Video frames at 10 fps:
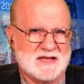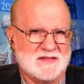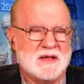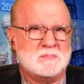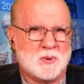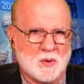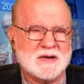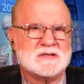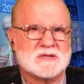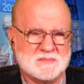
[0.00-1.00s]
that
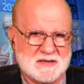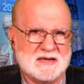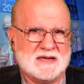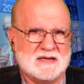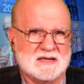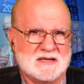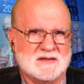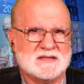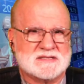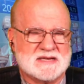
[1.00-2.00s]
point to me
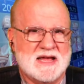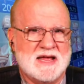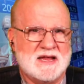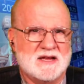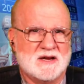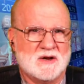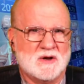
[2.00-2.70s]
that say